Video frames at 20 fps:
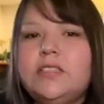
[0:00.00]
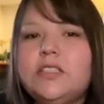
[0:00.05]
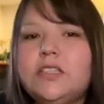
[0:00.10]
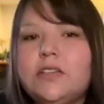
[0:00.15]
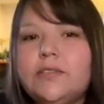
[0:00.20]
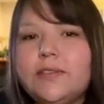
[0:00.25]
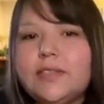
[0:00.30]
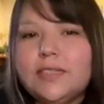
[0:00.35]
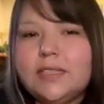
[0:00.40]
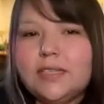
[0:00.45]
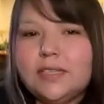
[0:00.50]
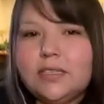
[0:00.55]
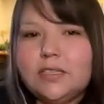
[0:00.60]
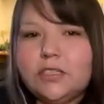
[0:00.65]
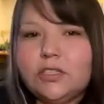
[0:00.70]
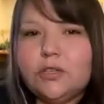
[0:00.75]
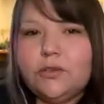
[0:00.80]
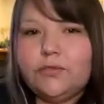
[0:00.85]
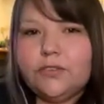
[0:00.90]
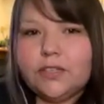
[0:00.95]
services
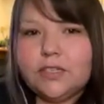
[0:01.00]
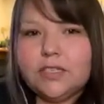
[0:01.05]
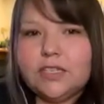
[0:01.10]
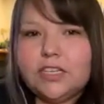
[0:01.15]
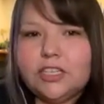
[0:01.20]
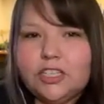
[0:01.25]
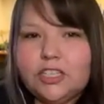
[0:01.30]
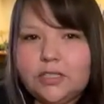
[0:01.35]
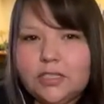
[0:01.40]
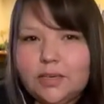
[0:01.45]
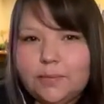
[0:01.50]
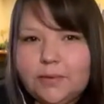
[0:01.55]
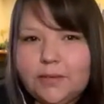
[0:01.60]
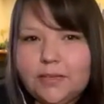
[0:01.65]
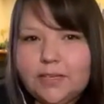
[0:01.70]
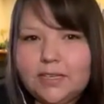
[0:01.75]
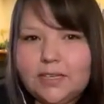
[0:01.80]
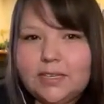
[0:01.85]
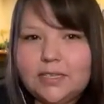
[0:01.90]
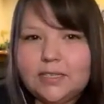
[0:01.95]
to First Nations
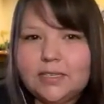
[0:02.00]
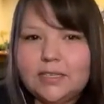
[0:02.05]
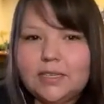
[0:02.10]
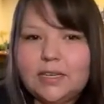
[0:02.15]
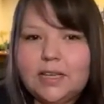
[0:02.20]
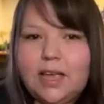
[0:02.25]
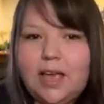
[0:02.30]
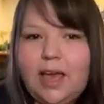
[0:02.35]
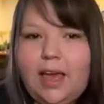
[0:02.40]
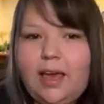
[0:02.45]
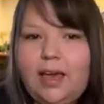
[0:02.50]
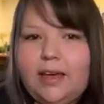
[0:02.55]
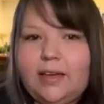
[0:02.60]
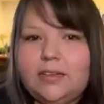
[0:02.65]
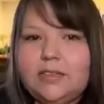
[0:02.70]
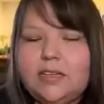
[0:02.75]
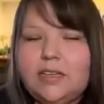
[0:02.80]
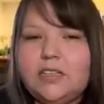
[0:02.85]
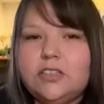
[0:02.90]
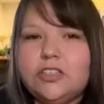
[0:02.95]
communities
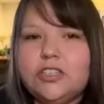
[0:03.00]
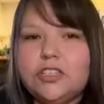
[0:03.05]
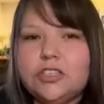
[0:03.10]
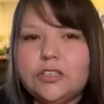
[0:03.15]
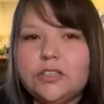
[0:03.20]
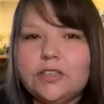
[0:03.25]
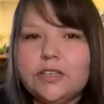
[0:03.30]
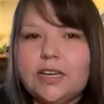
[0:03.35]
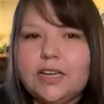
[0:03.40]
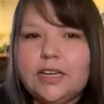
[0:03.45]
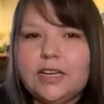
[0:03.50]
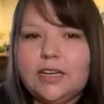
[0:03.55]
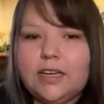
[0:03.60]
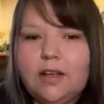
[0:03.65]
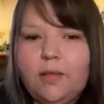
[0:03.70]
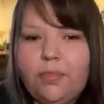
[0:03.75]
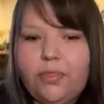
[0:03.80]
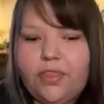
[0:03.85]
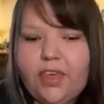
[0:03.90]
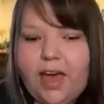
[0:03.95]
and ensuring
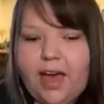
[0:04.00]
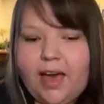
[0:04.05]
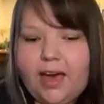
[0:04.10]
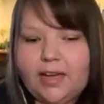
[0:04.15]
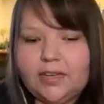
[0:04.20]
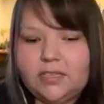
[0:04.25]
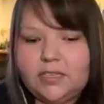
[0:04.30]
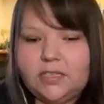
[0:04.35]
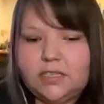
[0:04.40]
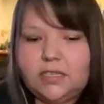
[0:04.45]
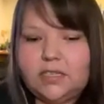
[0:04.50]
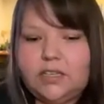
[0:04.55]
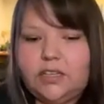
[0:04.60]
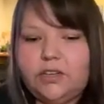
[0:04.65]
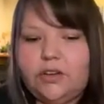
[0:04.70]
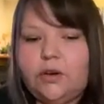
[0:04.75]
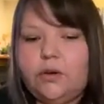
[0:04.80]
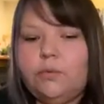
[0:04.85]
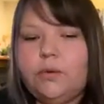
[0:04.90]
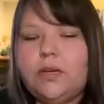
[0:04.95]
that, you
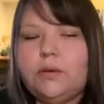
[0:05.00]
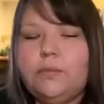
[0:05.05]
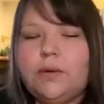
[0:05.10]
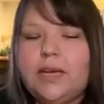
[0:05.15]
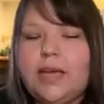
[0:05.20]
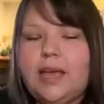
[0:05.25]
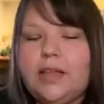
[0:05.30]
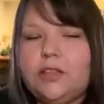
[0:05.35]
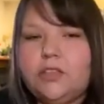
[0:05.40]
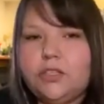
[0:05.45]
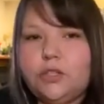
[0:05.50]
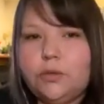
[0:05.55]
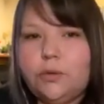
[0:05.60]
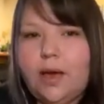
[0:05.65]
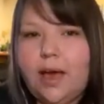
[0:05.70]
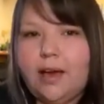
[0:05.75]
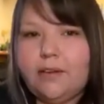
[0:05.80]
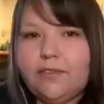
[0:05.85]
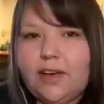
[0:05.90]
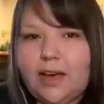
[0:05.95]
know, when we do
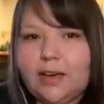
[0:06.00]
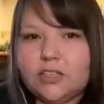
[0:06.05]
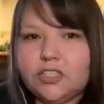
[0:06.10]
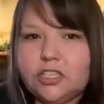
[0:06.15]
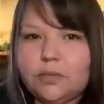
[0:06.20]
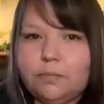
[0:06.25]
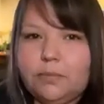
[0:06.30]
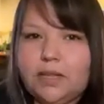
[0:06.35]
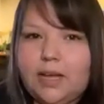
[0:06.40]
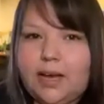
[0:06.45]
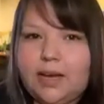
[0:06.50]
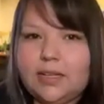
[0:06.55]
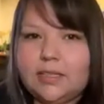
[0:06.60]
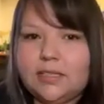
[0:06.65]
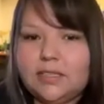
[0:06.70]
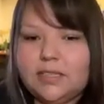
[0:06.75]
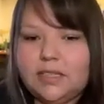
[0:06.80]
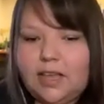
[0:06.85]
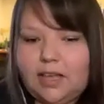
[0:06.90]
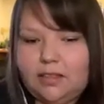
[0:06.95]
have action
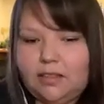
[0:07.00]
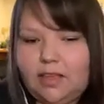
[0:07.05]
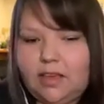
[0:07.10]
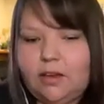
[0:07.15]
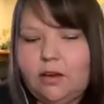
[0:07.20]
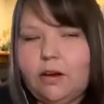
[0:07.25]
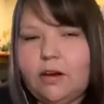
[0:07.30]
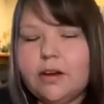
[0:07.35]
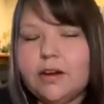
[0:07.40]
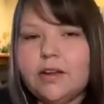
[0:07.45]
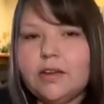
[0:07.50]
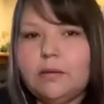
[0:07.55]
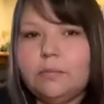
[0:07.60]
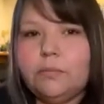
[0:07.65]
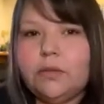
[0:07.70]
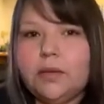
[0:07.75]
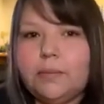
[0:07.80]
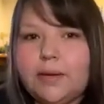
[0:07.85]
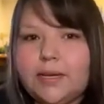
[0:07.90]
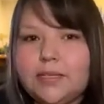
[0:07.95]
plans, that they are
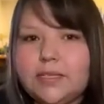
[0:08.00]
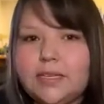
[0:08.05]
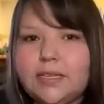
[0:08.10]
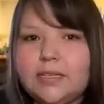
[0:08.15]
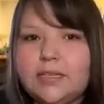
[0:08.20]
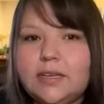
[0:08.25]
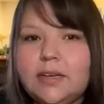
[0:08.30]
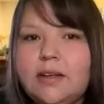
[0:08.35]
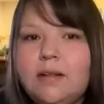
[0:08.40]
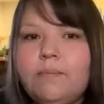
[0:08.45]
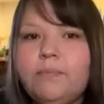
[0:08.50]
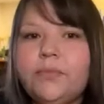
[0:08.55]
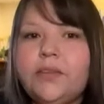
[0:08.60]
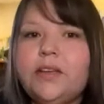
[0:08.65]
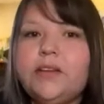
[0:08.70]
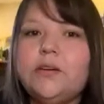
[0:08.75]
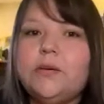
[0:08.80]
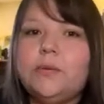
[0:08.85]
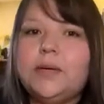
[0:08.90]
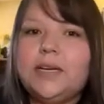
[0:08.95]
implemented.
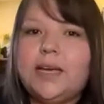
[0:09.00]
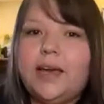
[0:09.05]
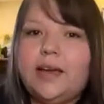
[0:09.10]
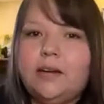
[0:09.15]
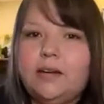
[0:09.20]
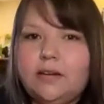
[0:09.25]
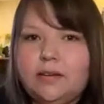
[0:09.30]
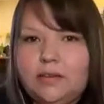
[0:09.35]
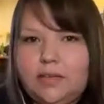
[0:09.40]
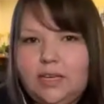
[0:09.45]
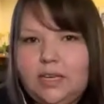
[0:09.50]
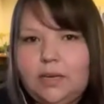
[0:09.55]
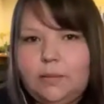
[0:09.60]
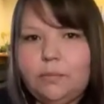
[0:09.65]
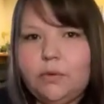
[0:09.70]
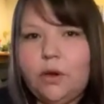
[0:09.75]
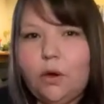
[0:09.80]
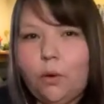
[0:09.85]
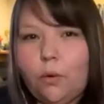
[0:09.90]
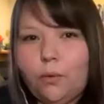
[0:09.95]
You know, we cannot
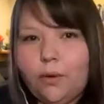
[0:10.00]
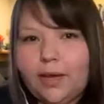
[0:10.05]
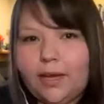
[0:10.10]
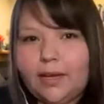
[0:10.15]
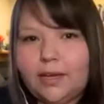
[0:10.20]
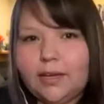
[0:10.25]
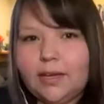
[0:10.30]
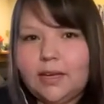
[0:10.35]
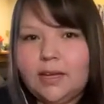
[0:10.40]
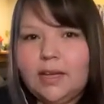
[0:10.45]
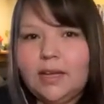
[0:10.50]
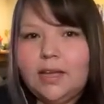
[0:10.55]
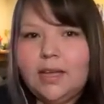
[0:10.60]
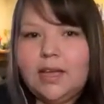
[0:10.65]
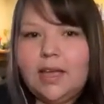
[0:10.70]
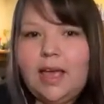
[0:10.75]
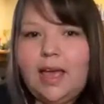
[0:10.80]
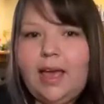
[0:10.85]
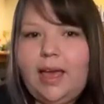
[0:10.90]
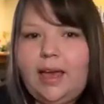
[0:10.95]
keep going
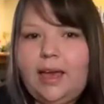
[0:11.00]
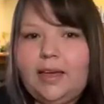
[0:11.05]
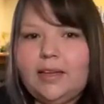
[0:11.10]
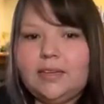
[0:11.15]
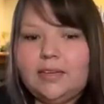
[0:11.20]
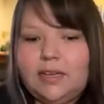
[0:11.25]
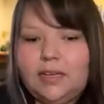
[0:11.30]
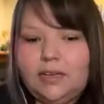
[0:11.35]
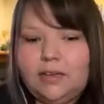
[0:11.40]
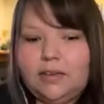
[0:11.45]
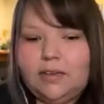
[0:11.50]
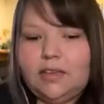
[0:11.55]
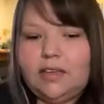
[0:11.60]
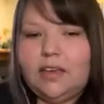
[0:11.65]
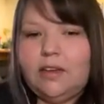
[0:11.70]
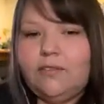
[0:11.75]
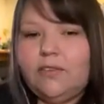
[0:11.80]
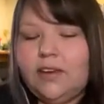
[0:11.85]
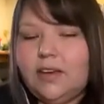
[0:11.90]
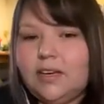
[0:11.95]
and
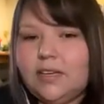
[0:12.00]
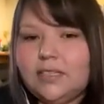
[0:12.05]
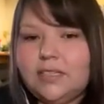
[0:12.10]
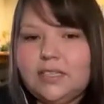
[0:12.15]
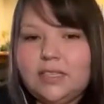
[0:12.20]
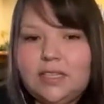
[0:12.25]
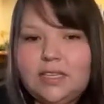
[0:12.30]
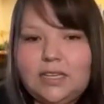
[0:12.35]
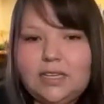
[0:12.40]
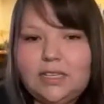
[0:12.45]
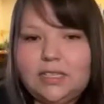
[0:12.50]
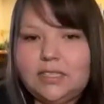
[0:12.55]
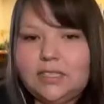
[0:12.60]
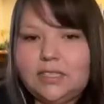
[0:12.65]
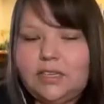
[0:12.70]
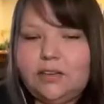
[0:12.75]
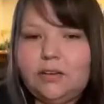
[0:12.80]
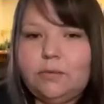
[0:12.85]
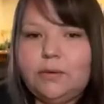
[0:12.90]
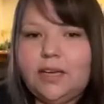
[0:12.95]
giving us these,
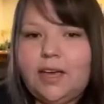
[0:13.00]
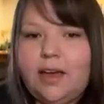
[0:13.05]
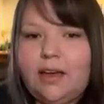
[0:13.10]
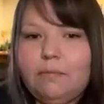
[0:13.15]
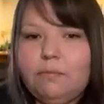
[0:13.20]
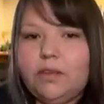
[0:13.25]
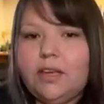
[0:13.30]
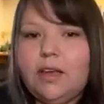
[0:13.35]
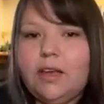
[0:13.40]
you know, we can't